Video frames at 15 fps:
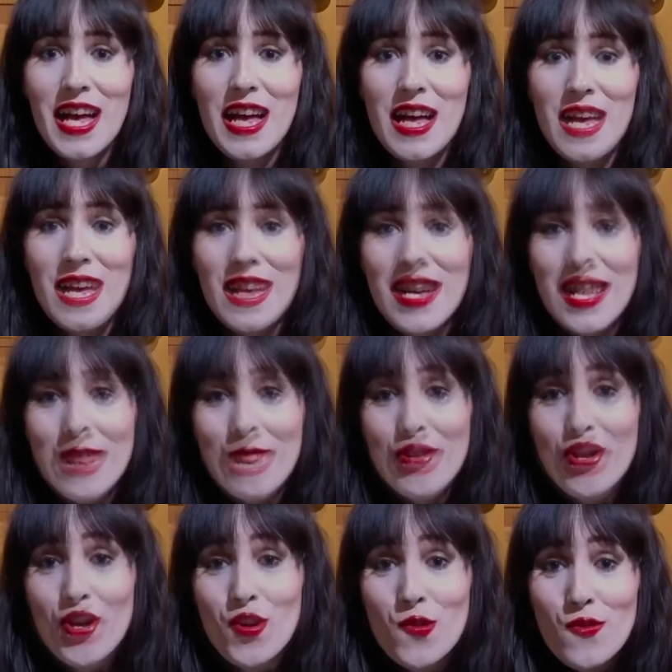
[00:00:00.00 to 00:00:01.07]
For anyone
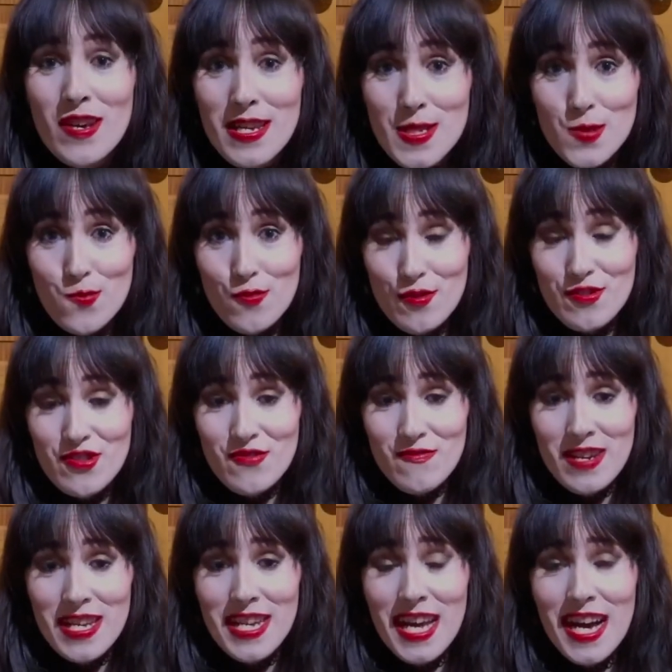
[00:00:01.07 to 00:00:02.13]
who is
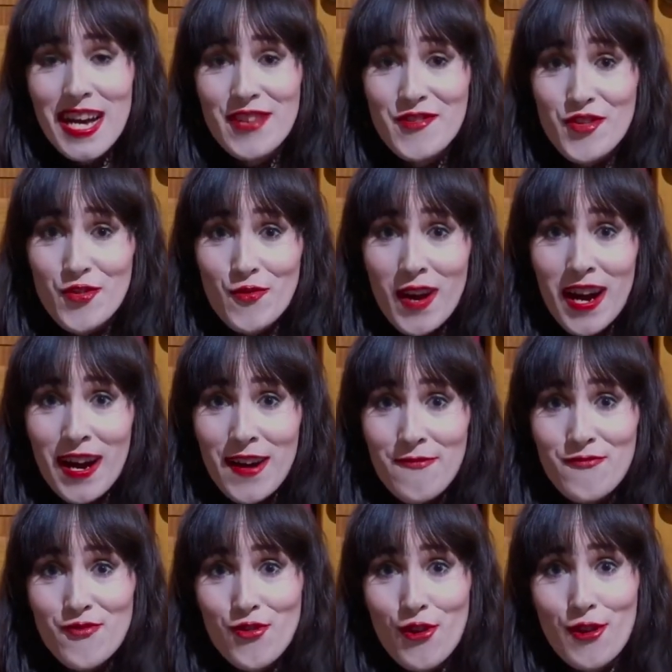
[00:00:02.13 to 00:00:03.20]
wondering, I do have
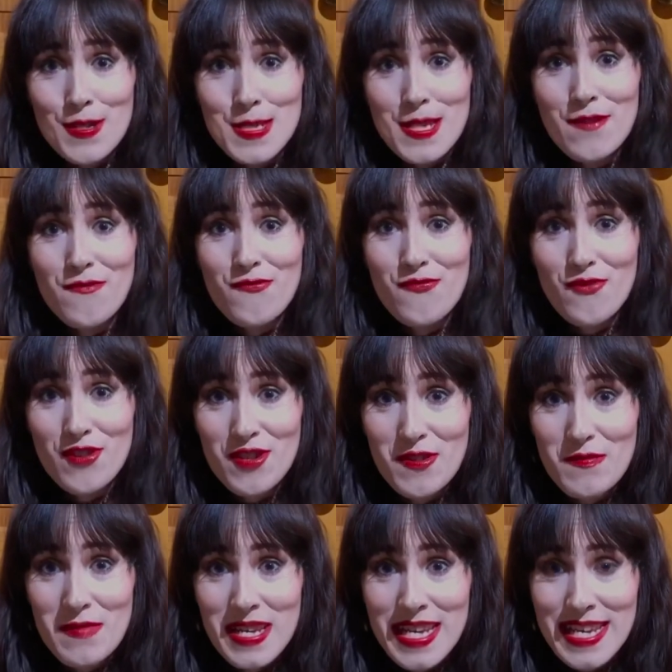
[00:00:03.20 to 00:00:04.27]
notes in front of
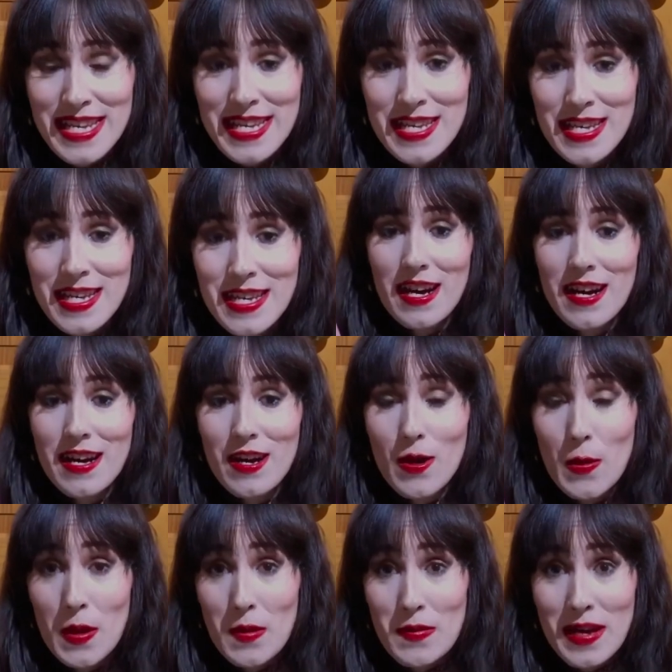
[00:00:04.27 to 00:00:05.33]
me on
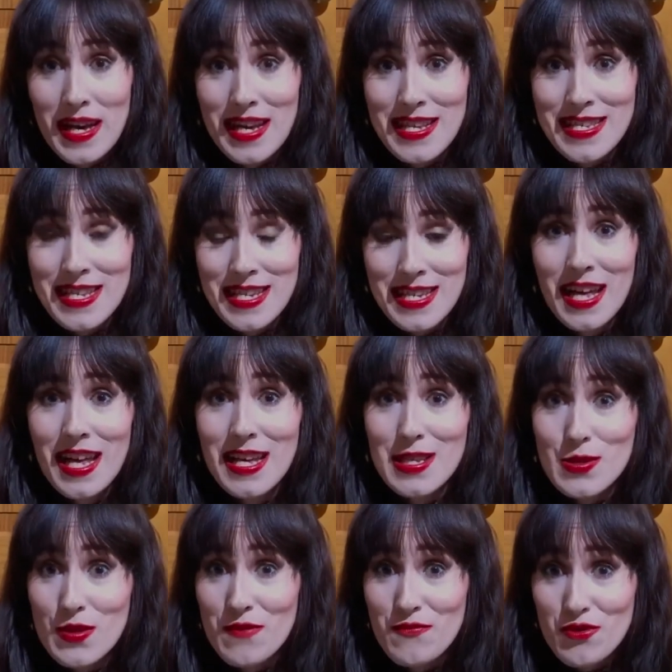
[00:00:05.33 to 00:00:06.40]
the bed. So
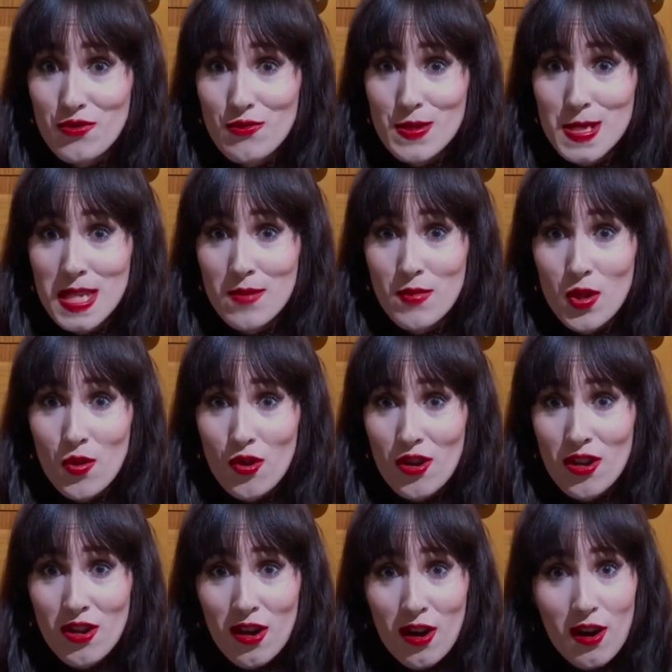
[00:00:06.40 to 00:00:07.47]
if you do see me looking
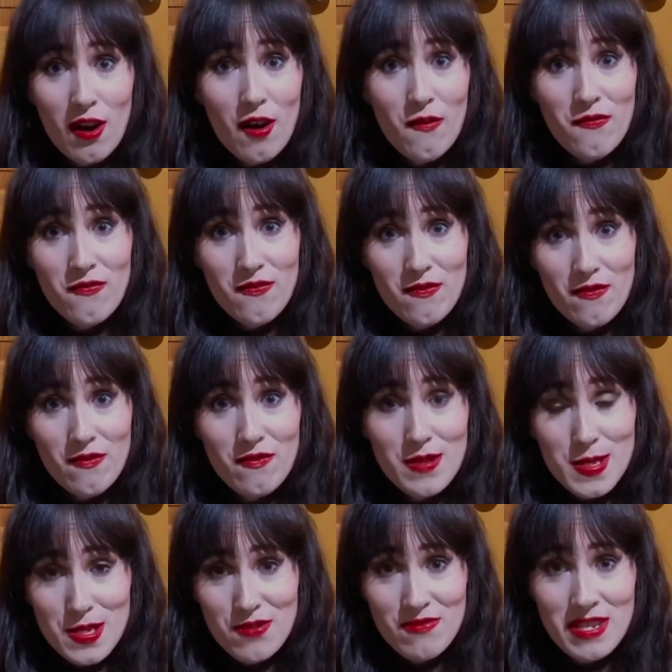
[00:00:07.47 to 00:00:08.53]
off the
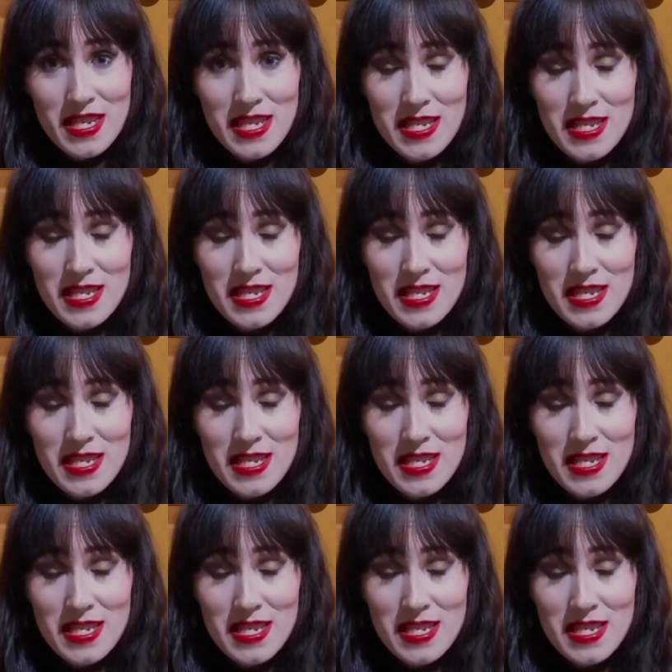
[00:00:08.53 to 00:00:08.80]
screen